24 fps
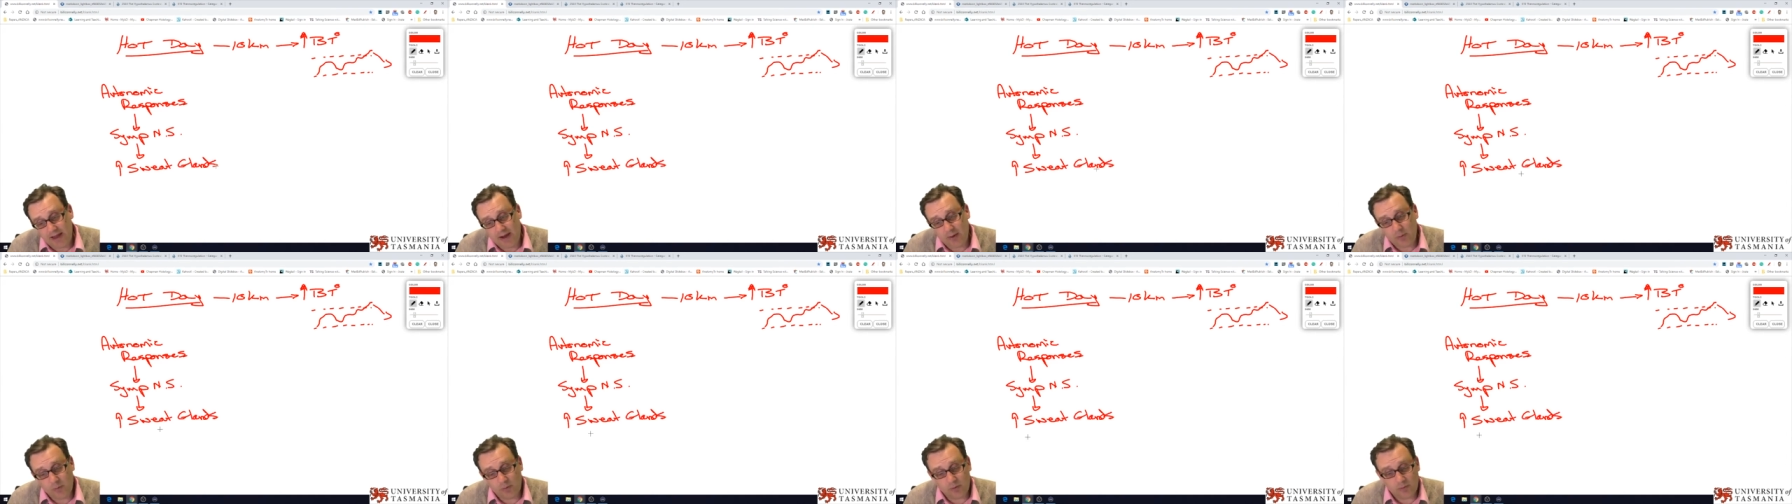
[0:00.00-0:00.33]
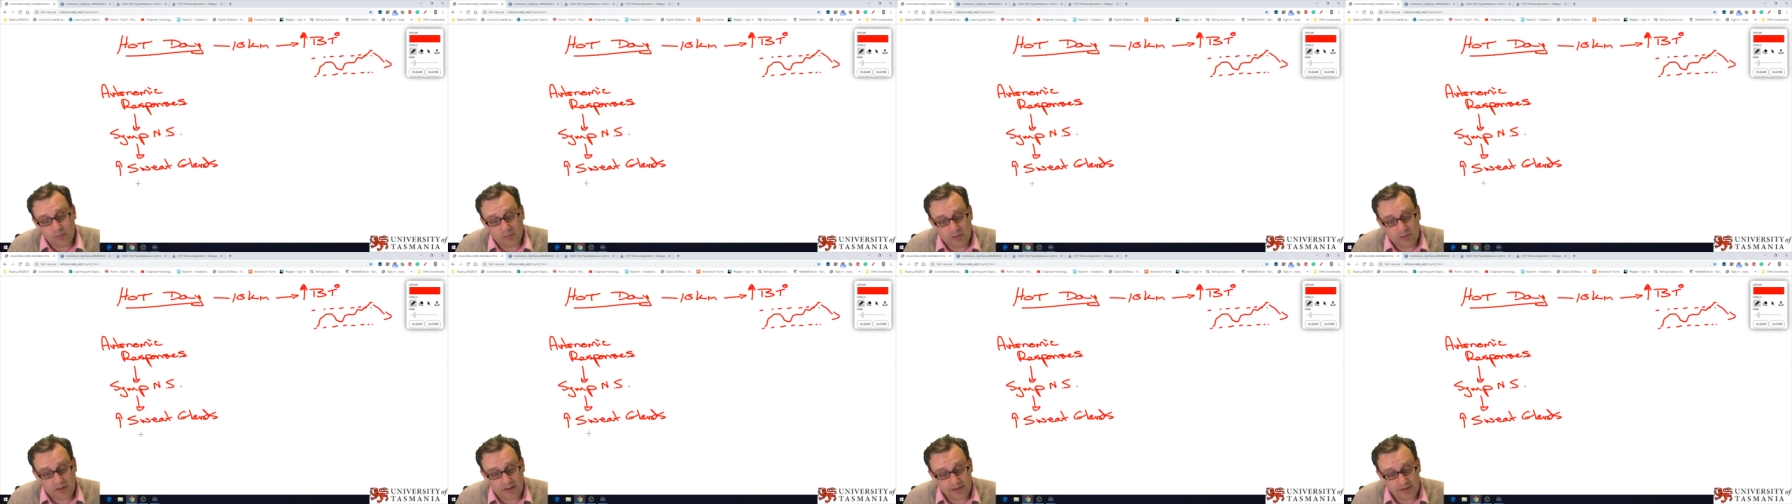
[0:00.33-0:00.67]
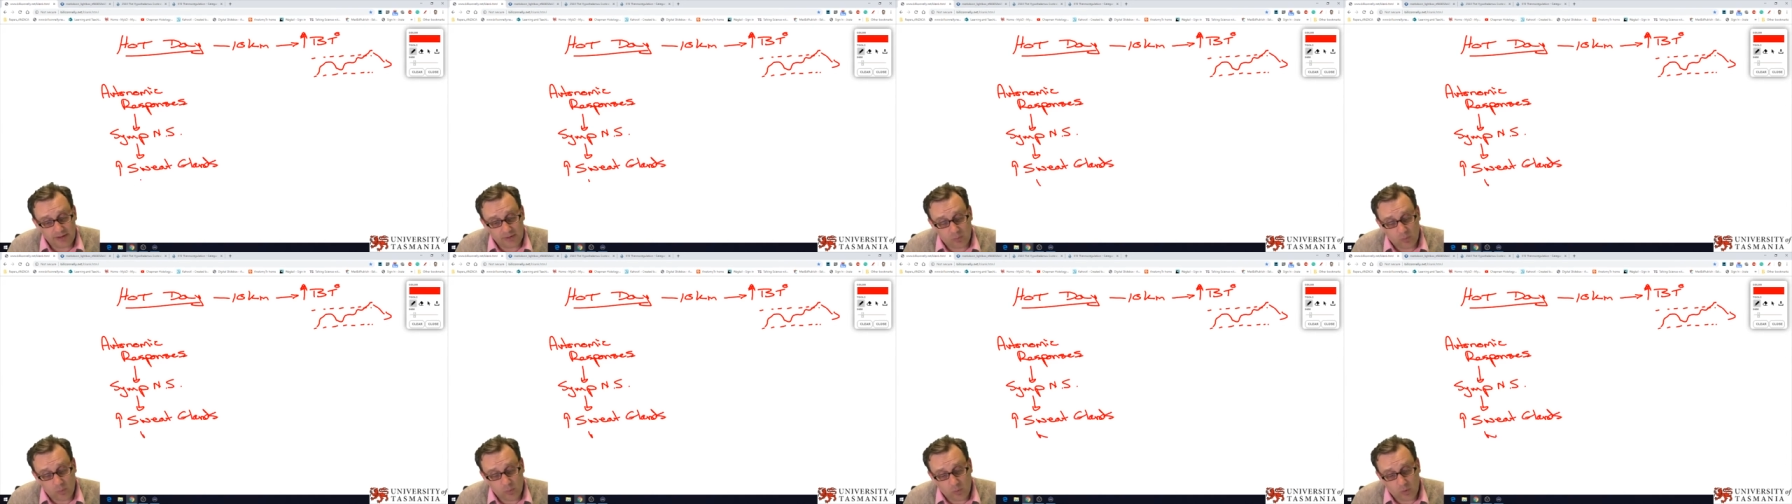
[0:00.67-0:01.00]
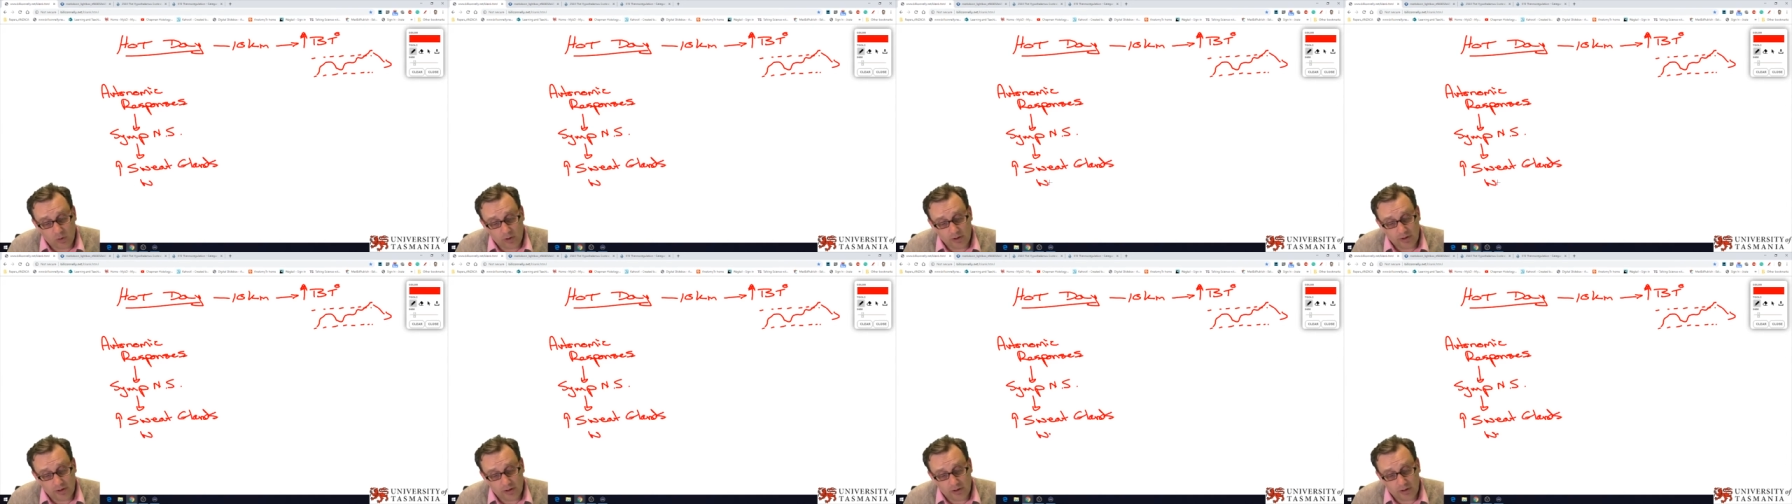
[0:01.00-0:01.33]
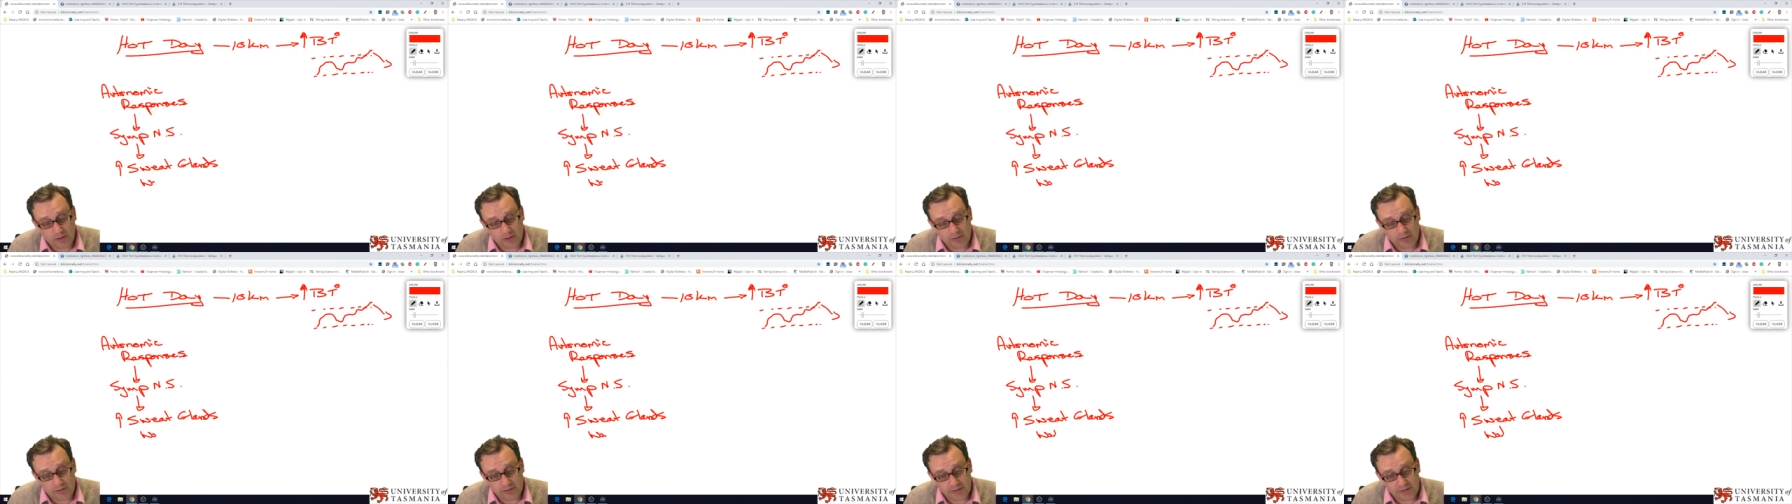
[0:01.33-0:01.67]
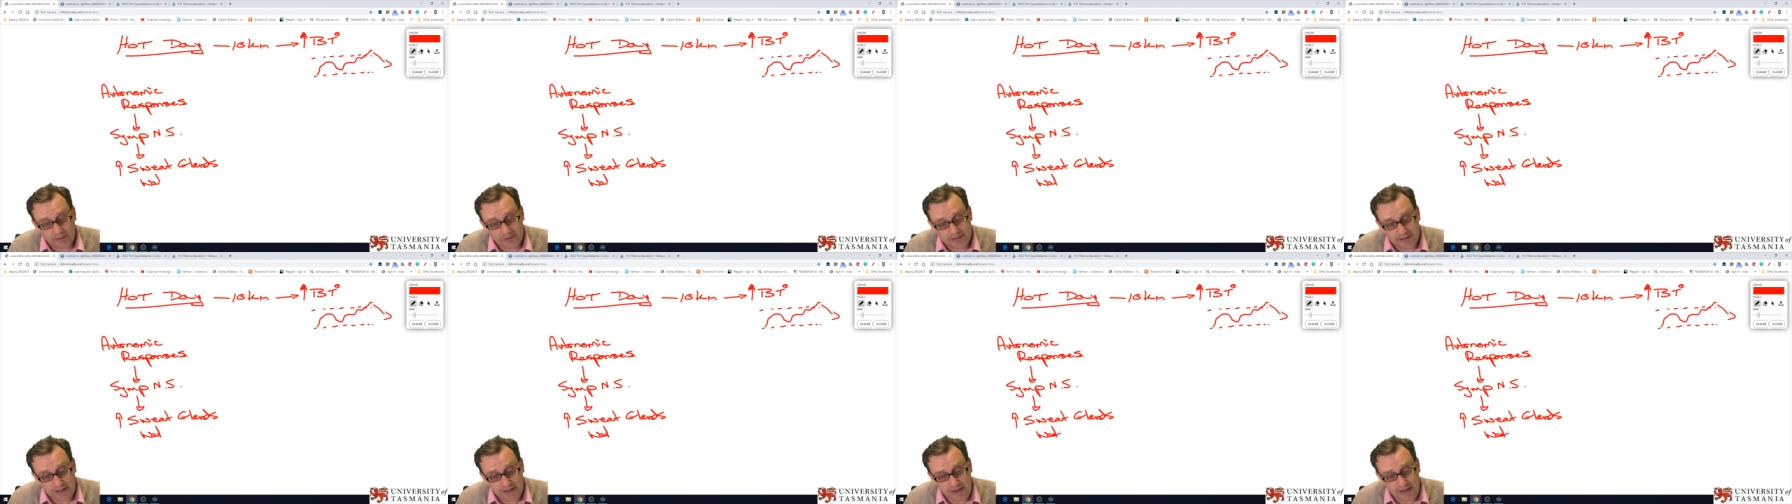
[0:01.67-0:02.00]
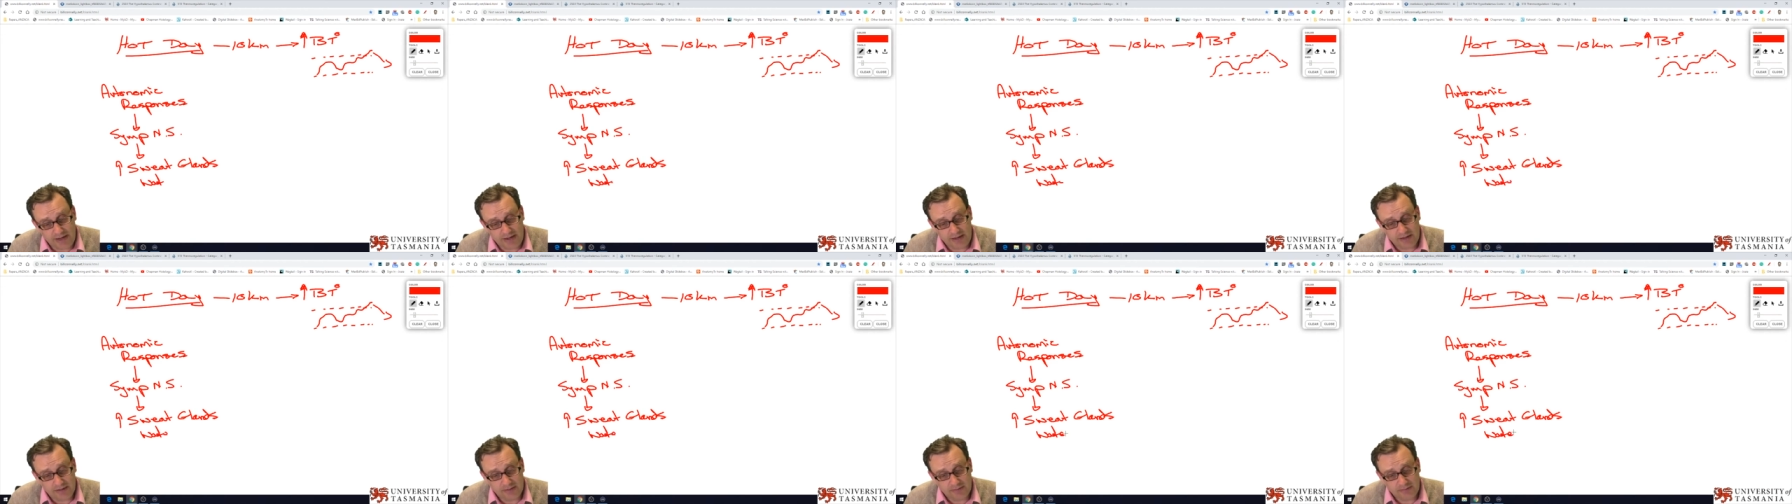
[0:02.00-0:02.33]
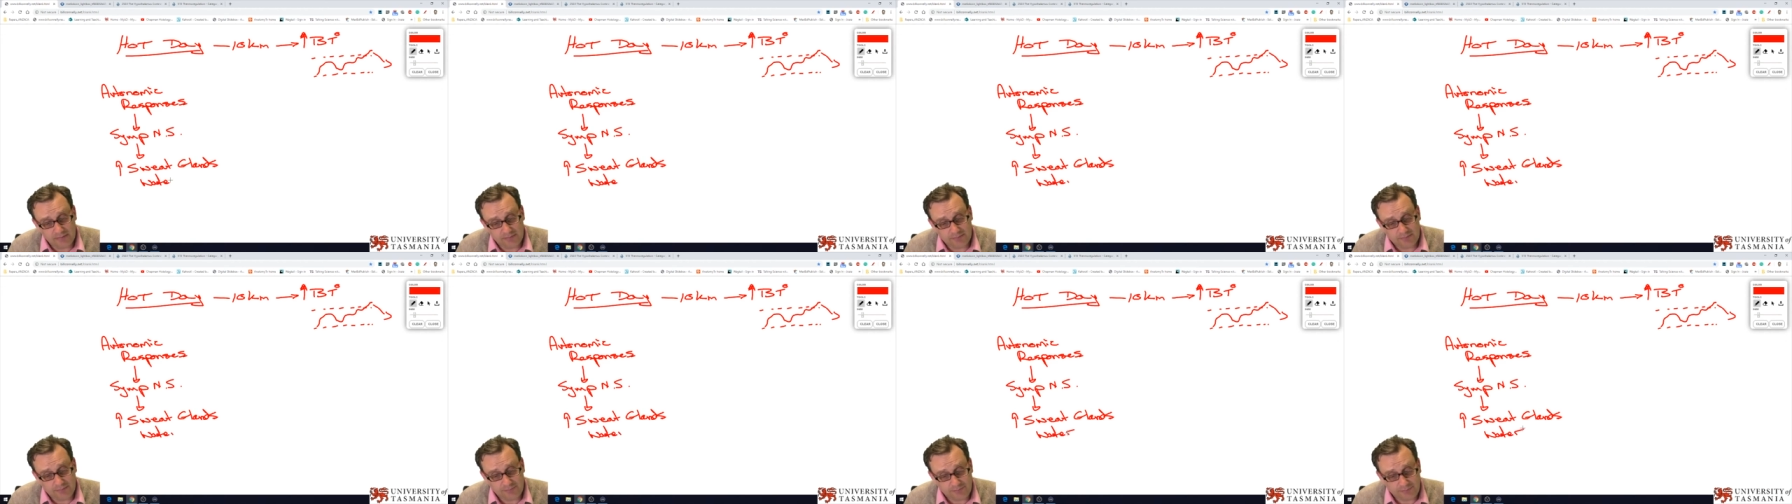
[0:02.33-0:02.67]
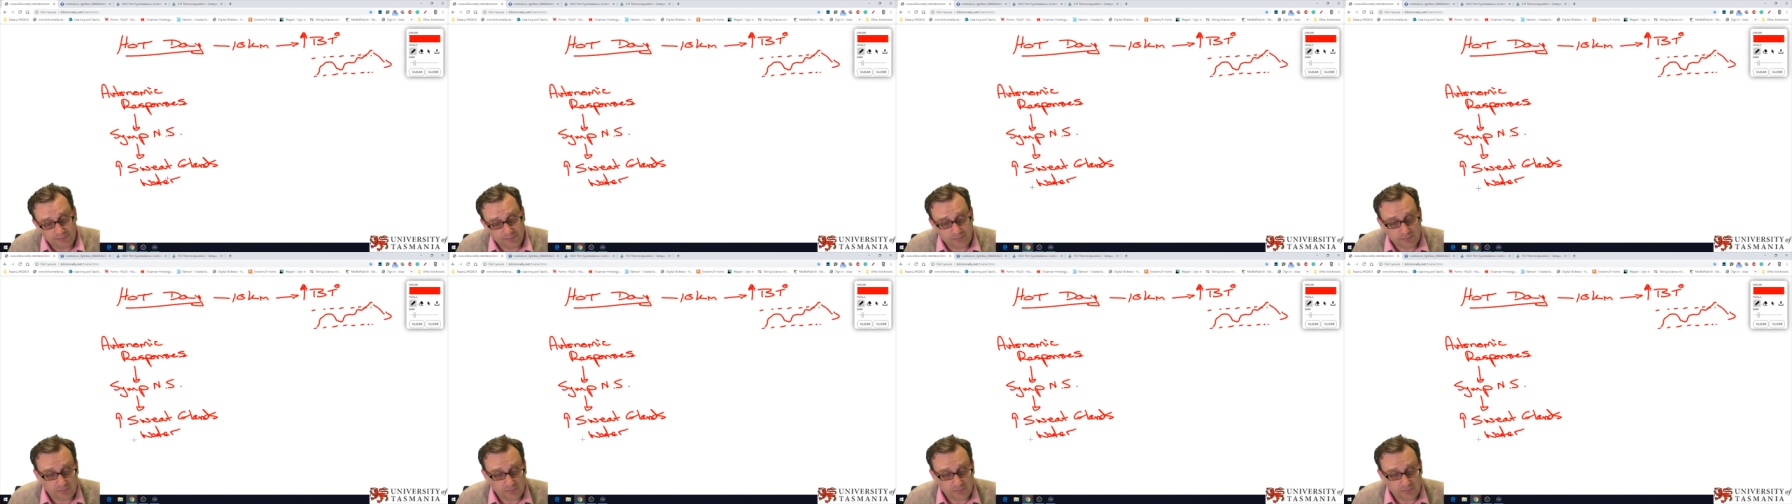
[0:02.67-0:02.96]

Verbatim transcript: and that will place water onto the skin.